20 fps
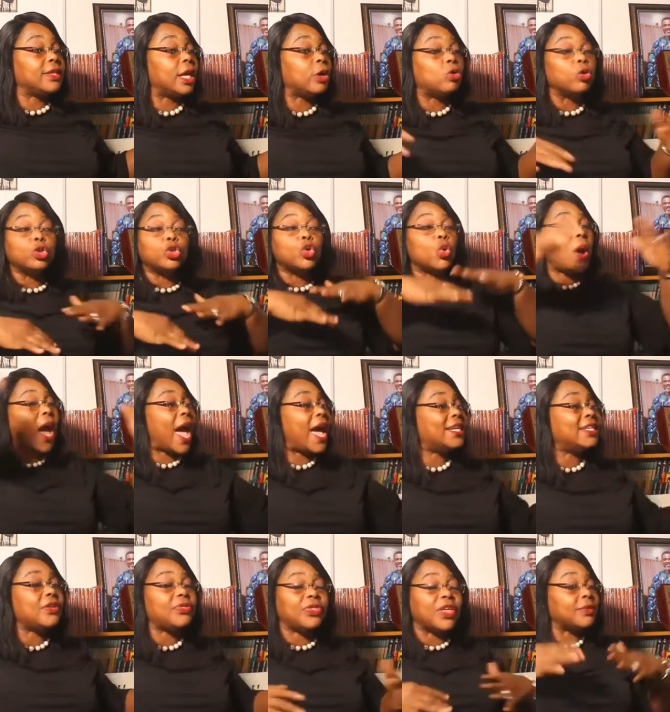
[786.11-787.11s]
They could do
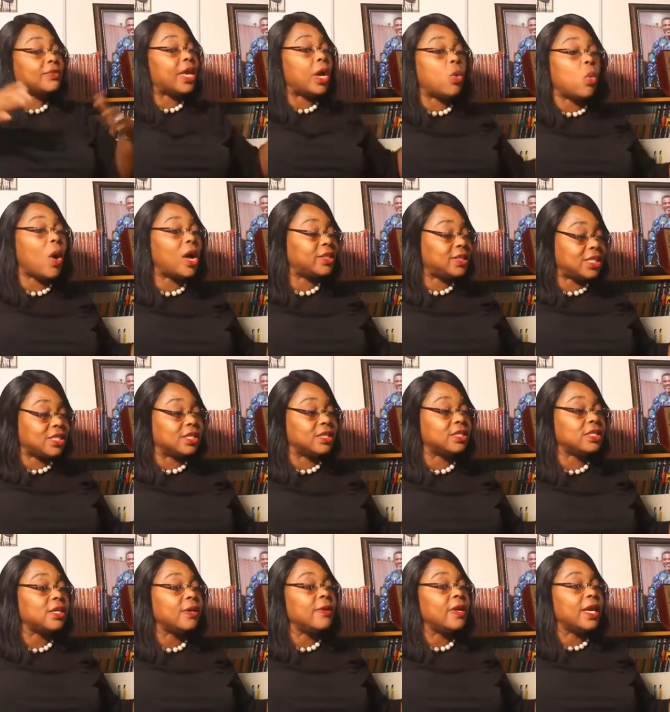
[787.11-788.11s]
anything they
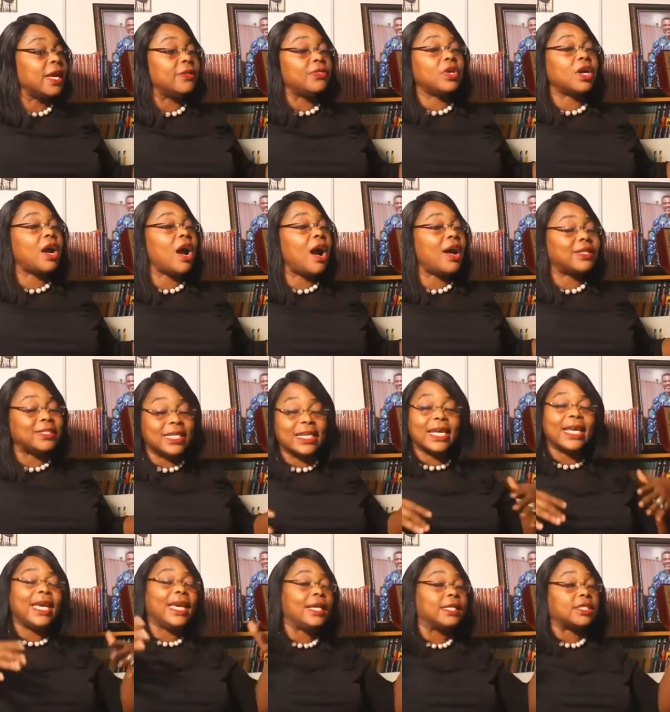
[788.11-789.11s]
wanted in the garden
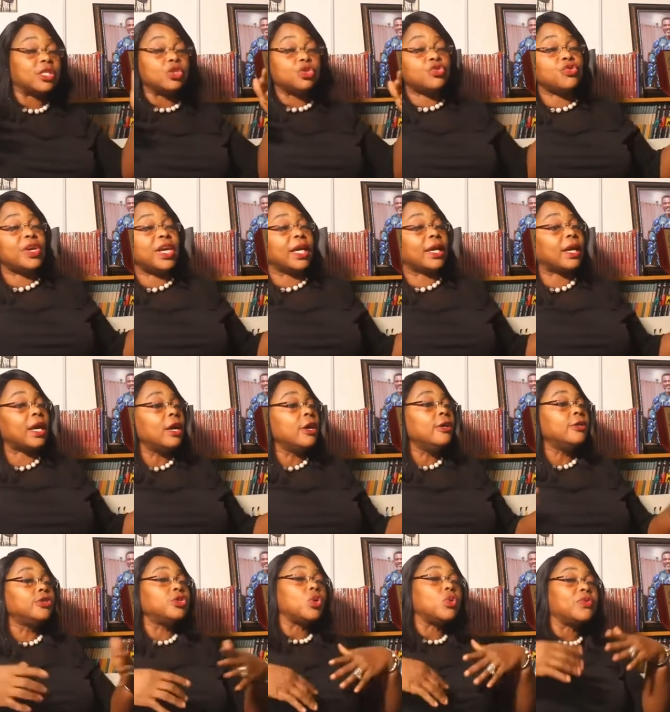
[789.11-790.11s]
eat, drink,
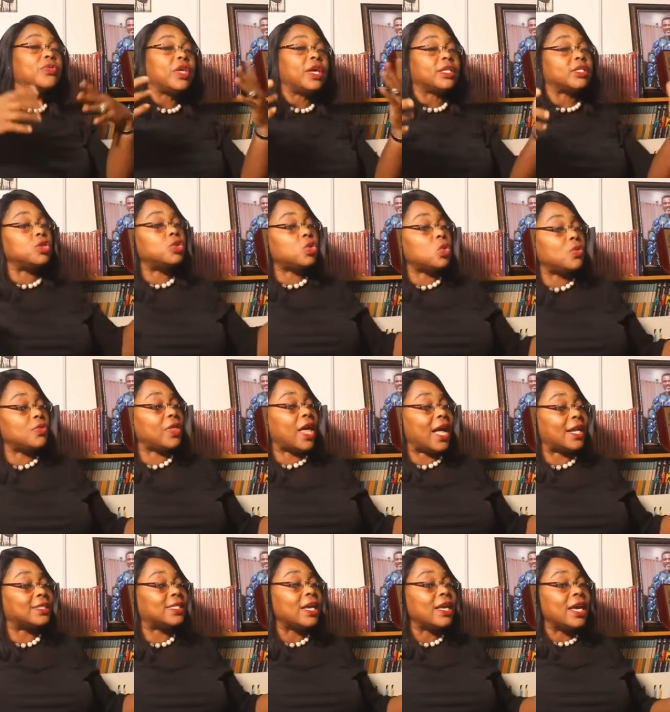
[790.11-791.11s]
do this, do
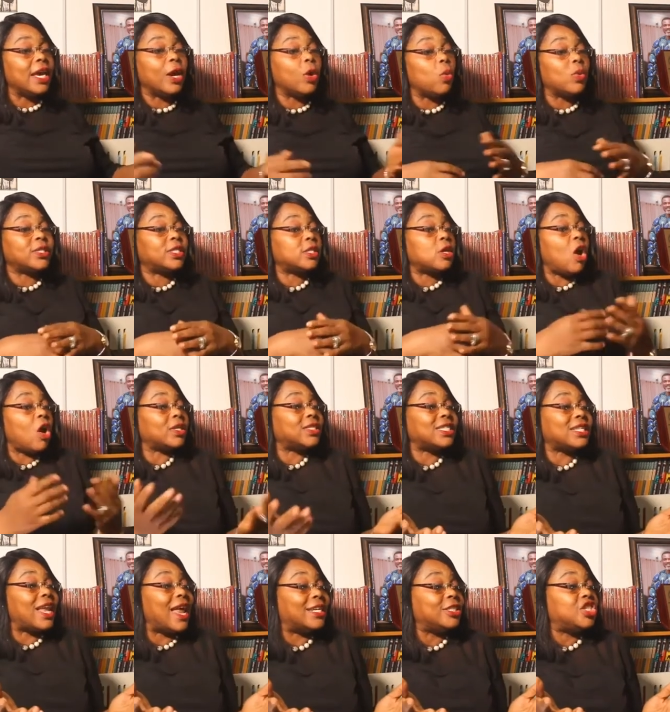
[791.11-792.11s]
that. It was
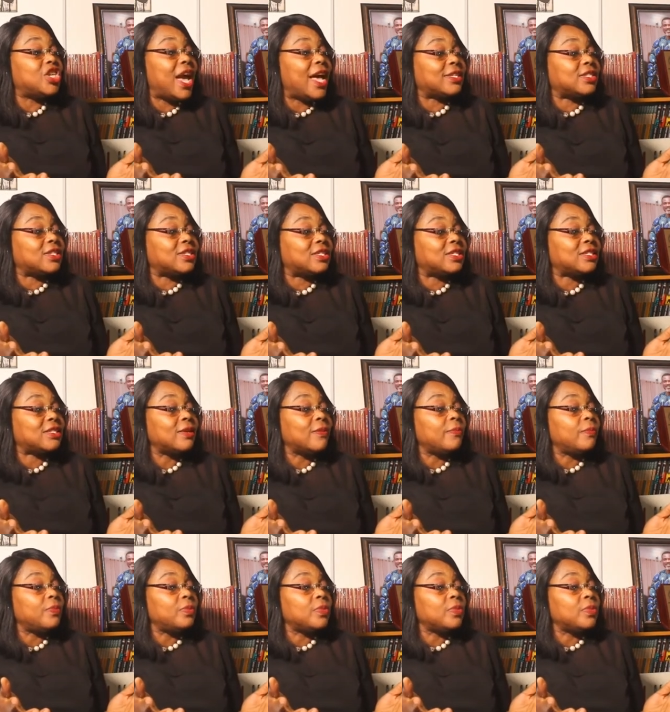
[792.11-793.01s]
God's largesse.